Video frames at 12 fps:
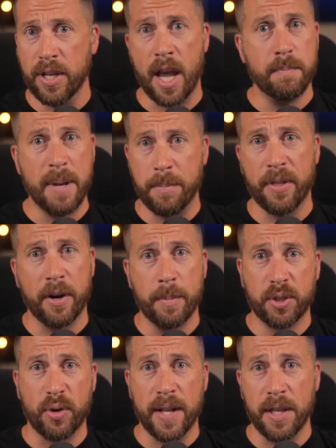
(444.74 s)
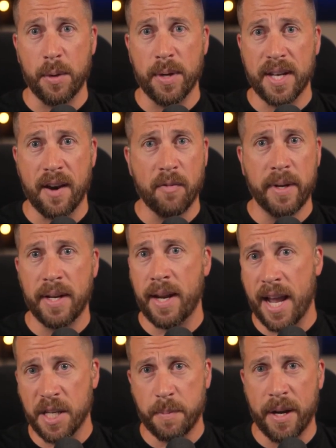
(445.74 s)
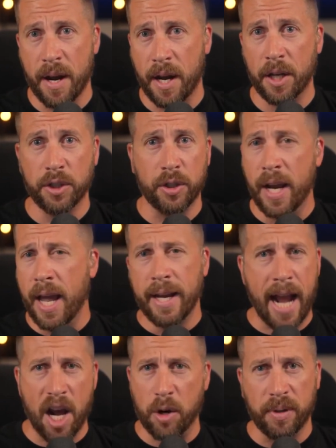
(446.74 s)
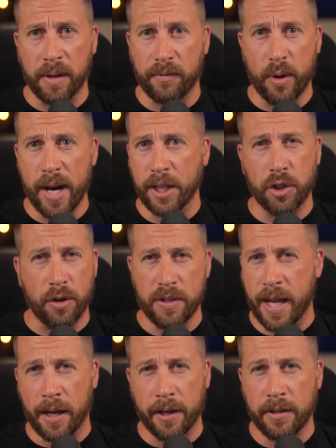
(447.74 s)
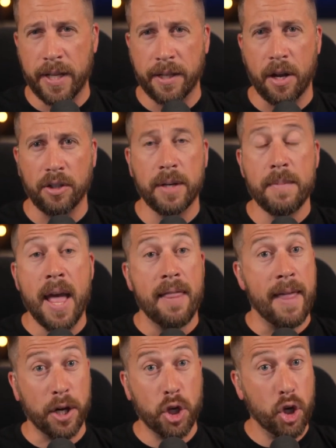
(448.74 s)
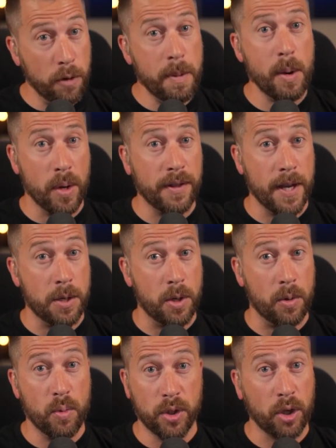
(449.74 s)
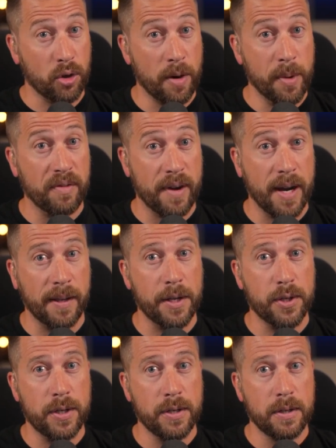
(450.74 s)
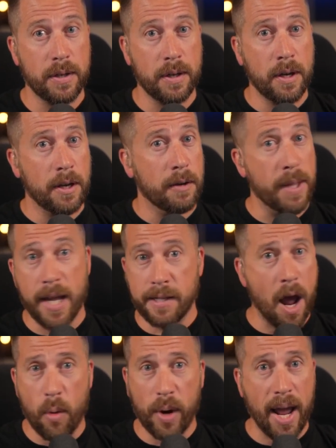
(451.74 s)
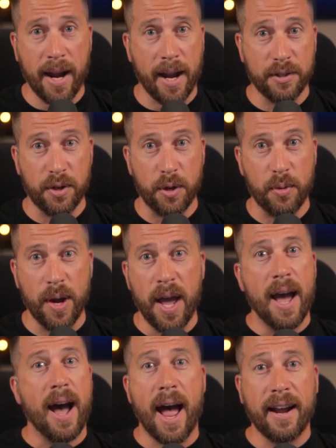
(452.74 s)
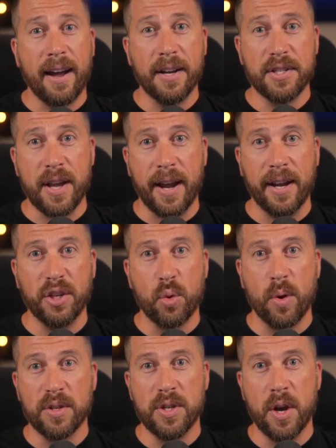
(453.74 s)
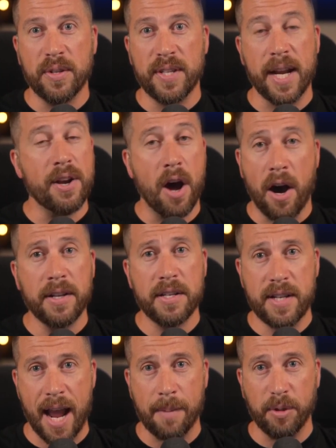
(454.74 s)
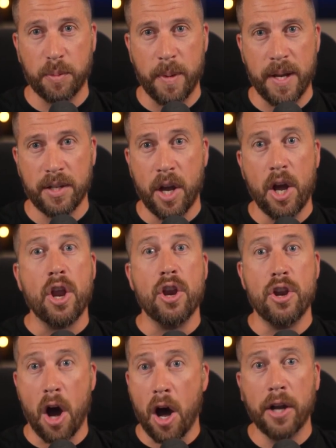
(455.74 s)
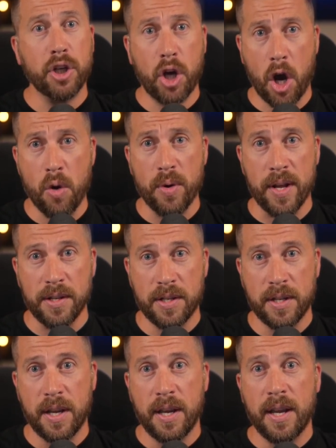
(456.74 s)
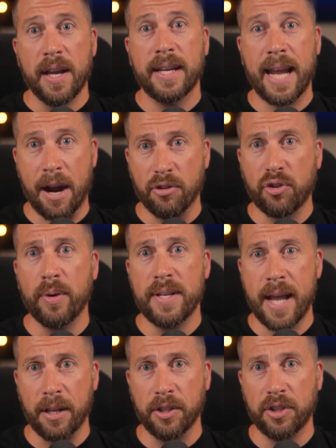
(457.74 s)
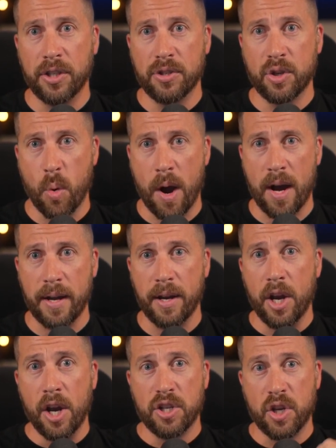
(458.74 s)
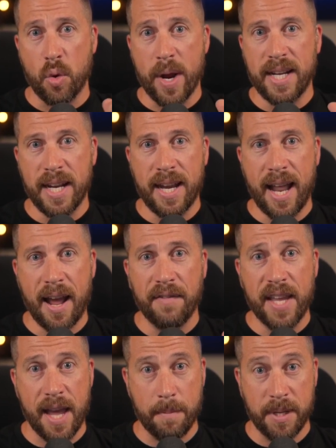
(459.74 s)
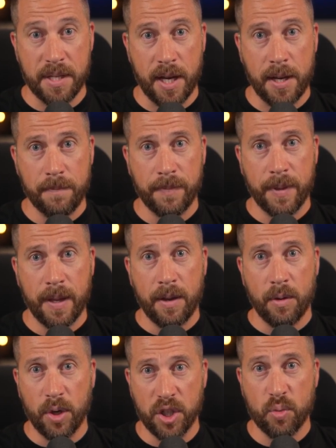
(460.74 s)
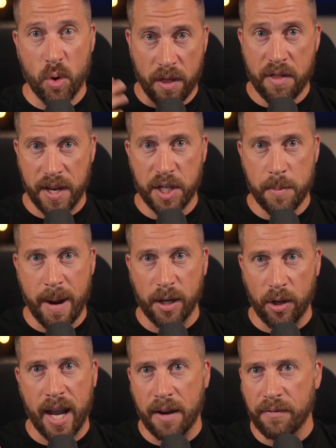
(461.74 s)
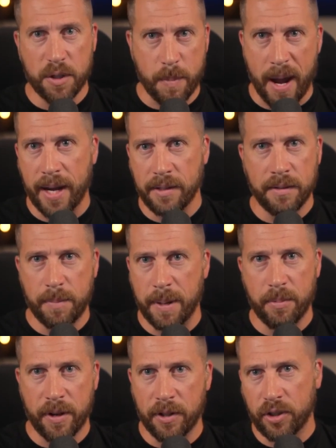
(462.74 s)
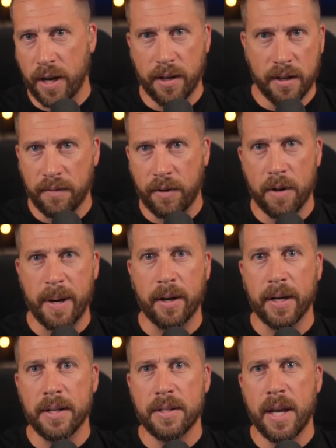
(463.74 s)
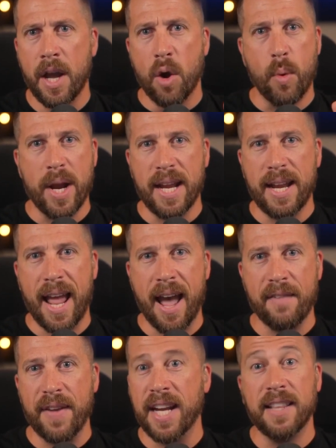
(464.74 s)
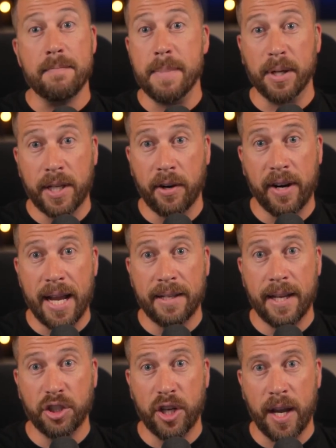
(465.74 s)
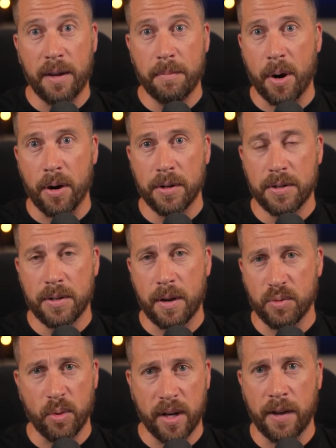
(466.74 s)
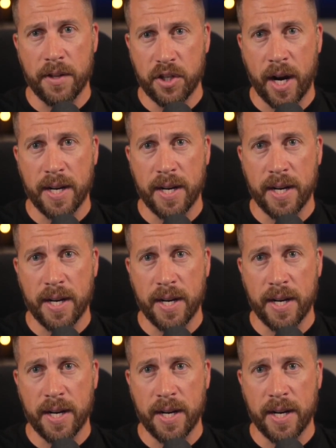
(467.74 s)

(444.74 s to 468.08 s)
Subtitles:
people that are betraying the U.S. government in espionage or counterproliferation or selling our technology. That could be what they do, which are criminal violations. But that's not what I got to do. I got assigned to what is known as a non-establishment, non-CONUS counterintelligence squad. So we didn't have the embassy, which is one of the things you might look at for spies and people that are trying to convert Americans. We didn't have any of the military attaché parts. I was working on the Chinese